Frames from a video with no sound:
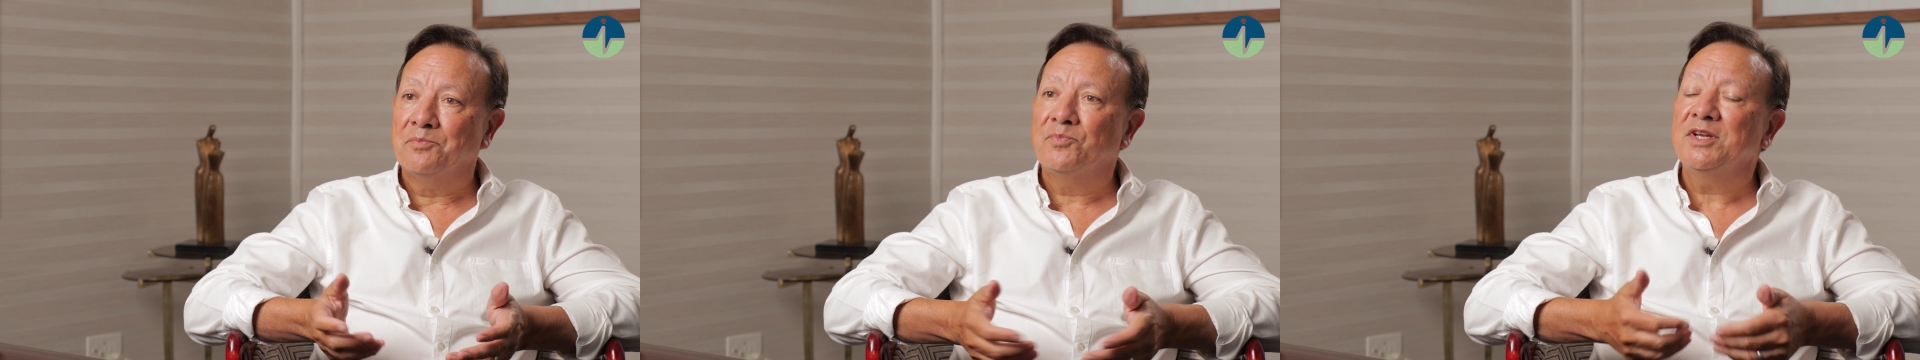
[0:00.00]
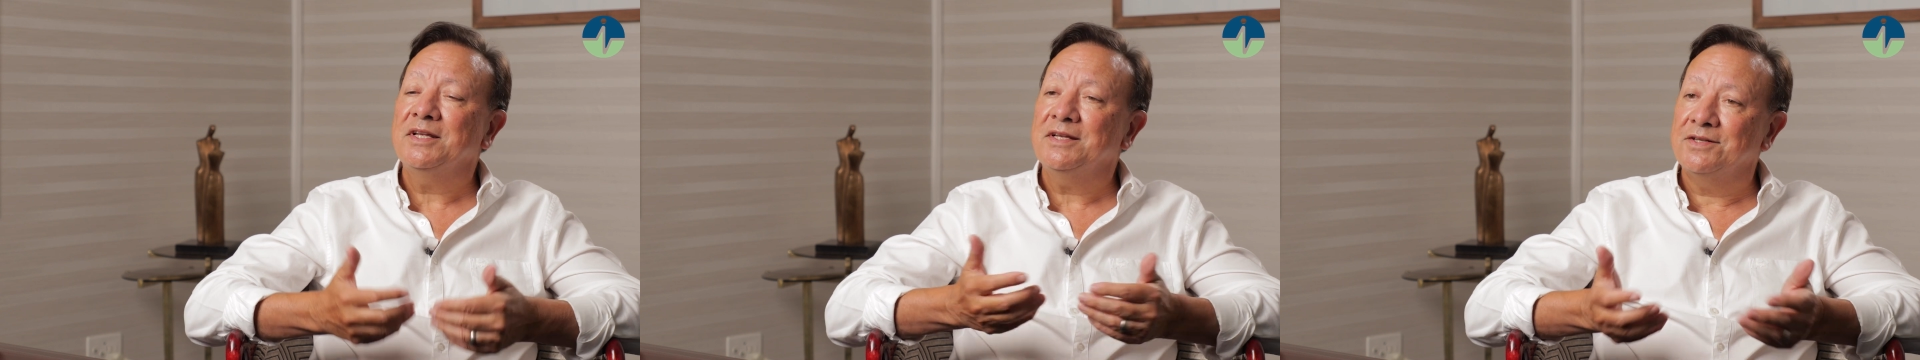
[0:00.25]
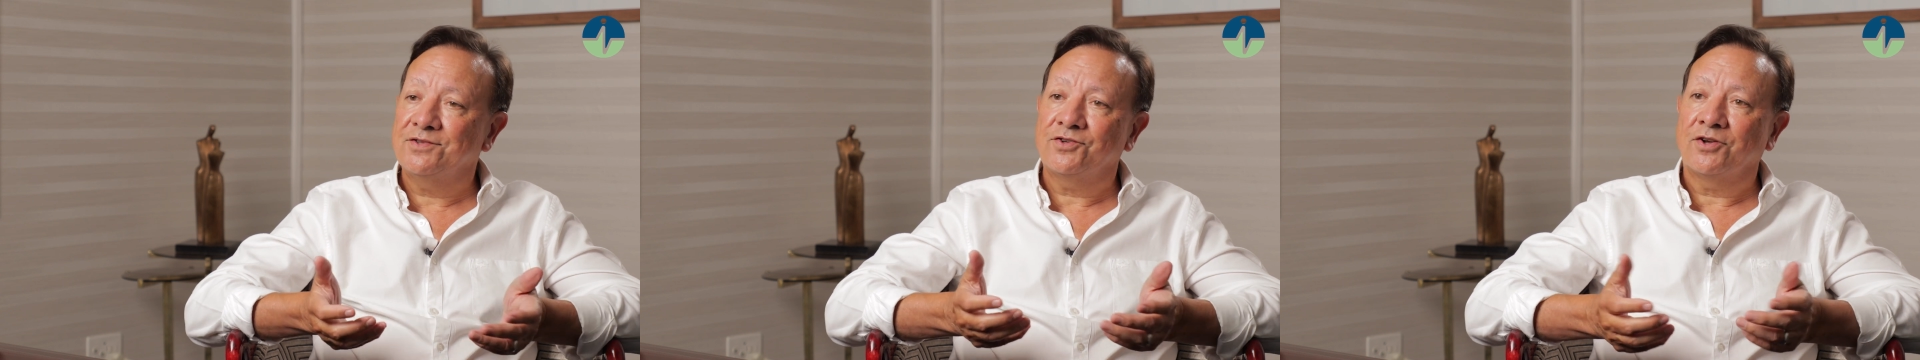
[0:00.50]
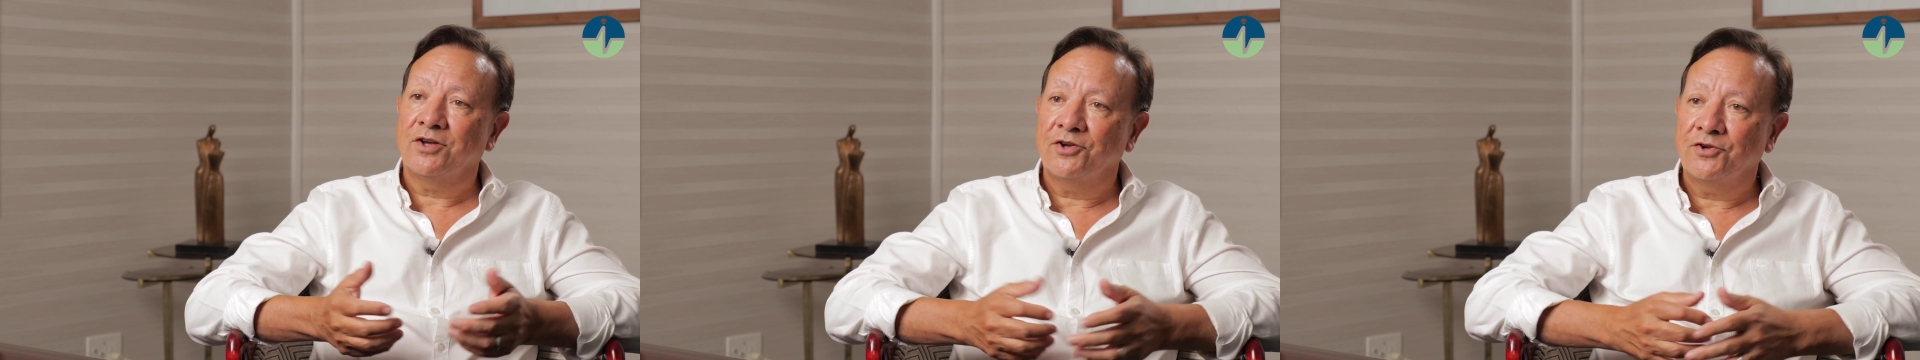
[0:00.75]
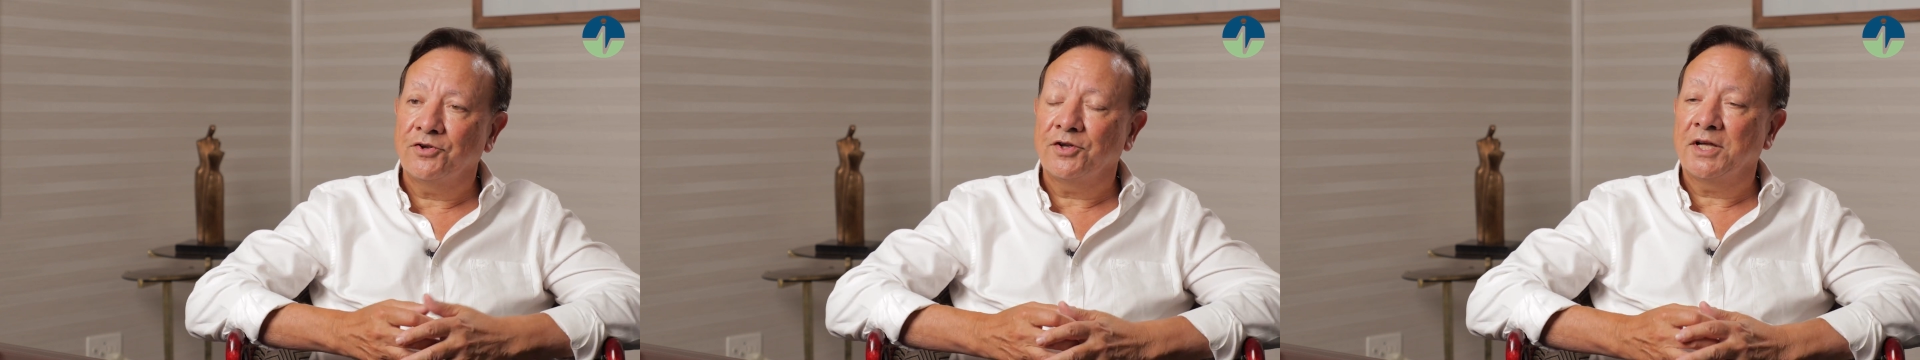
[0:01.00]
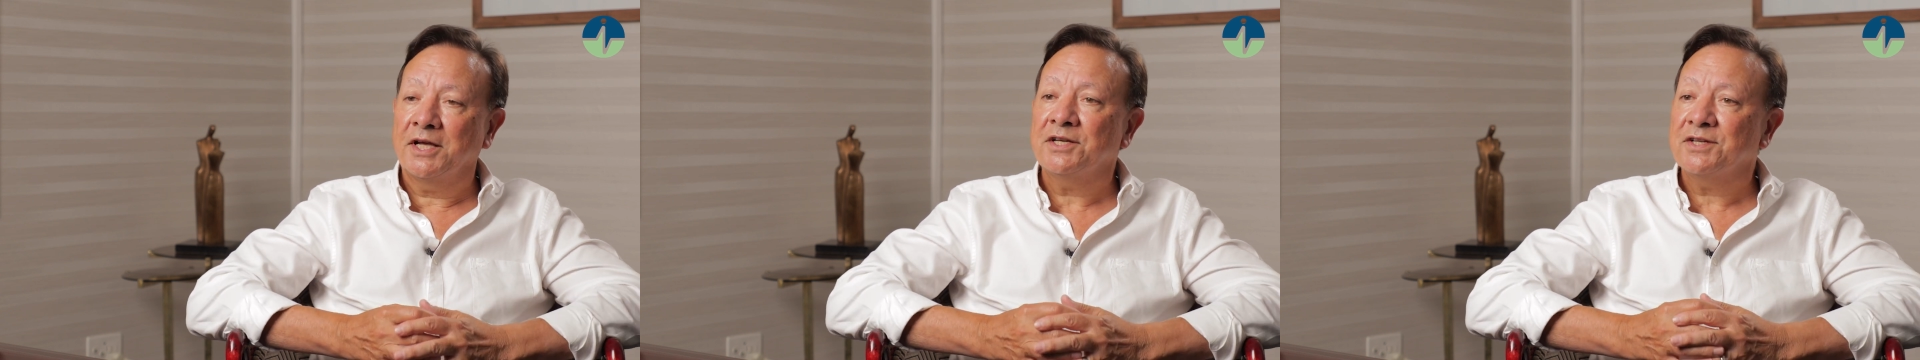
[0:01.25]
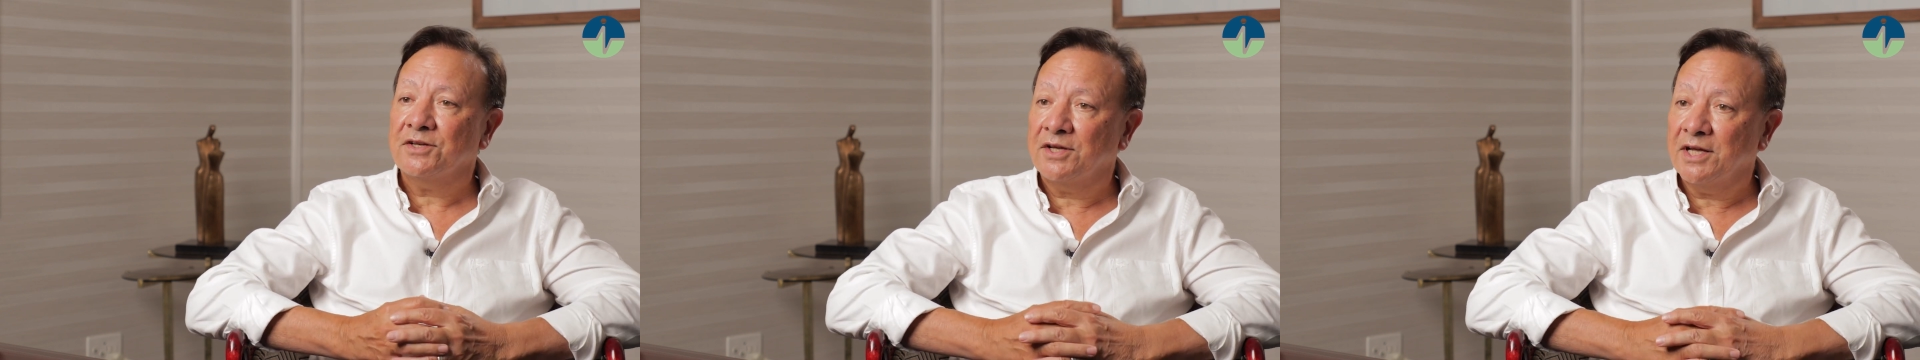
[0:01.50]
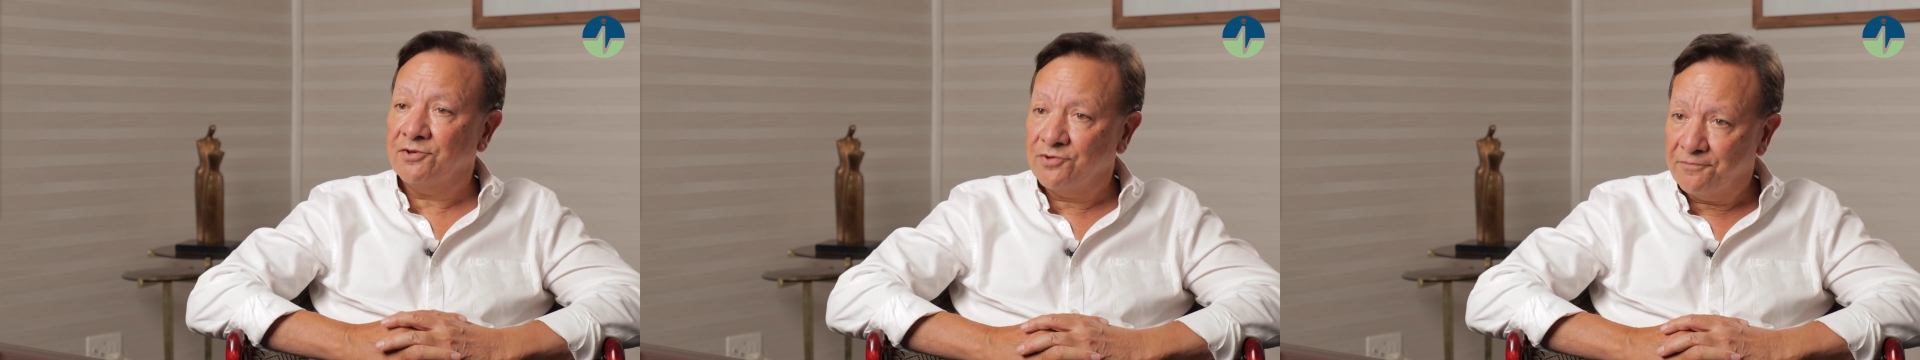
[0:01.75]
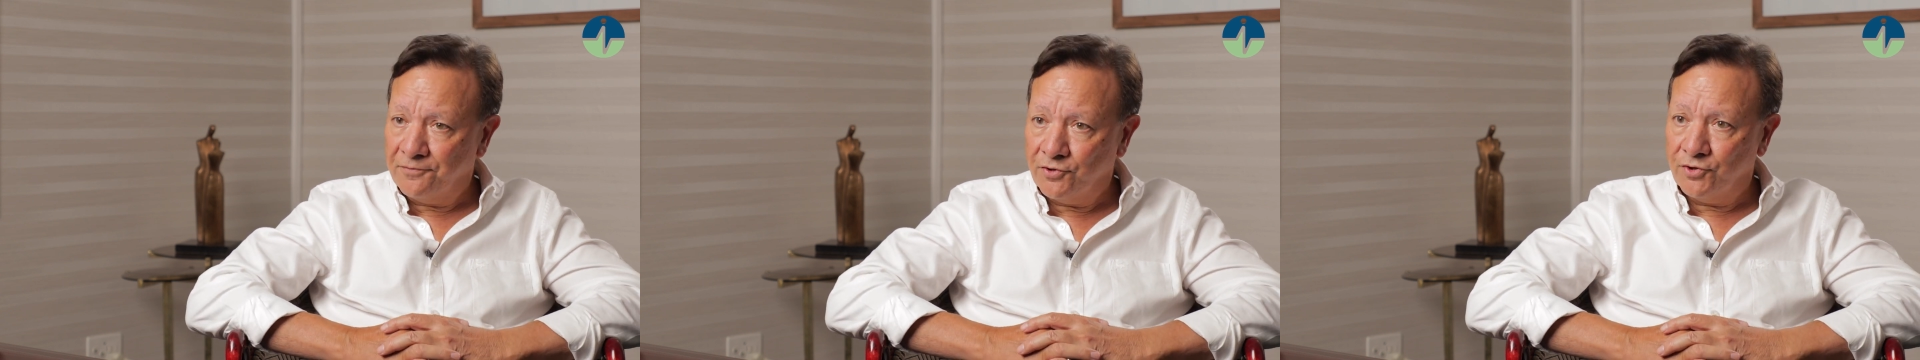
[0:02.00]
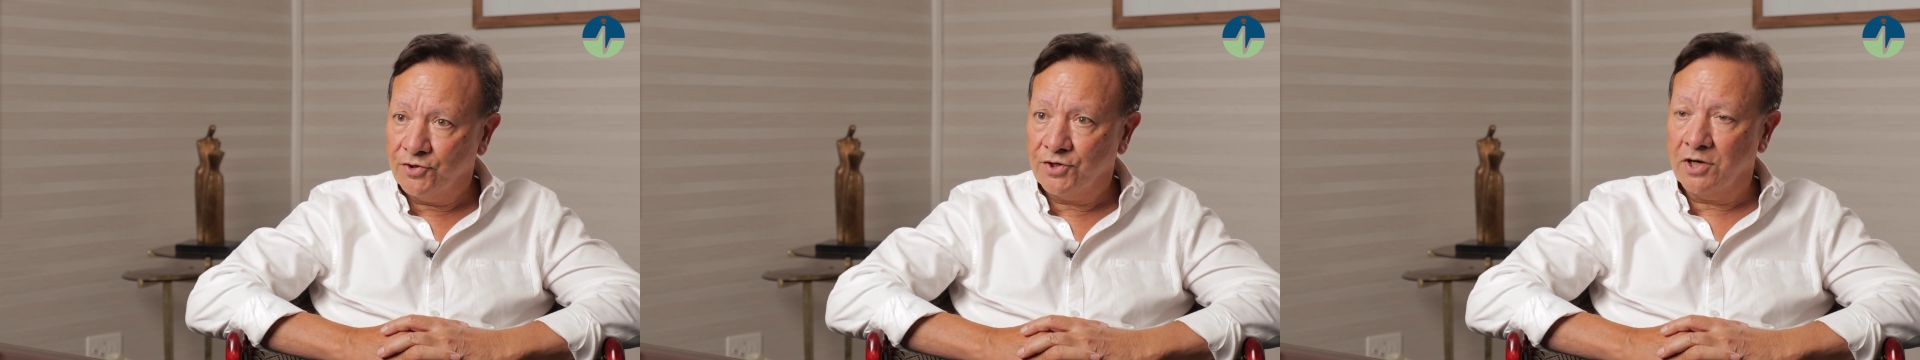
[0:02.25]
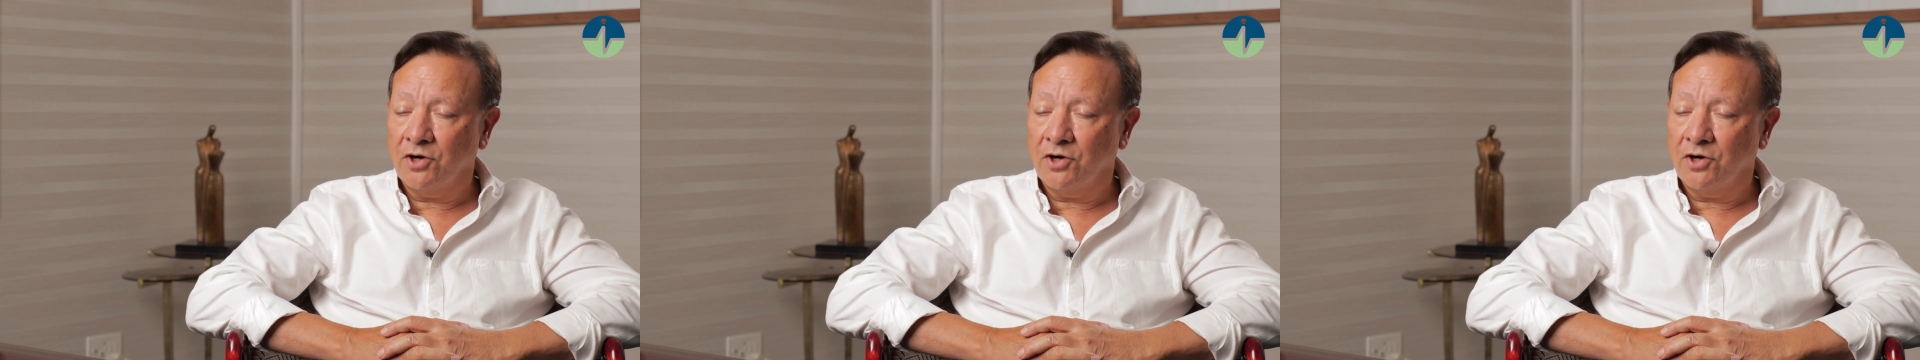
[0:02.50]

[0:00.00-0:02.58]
please, you know, get referred,